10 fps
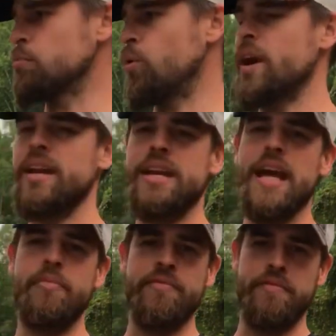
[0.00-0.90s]
more
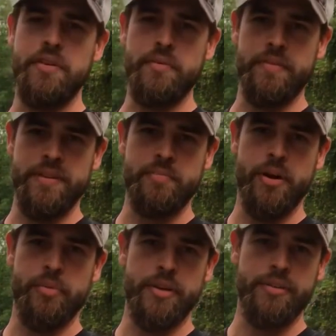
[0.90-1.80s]
in-depth view of this
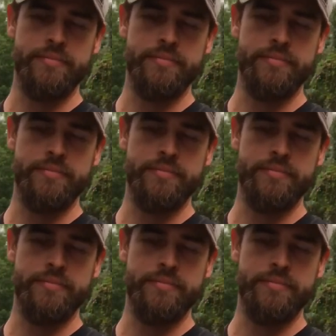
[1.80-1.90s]
puppy.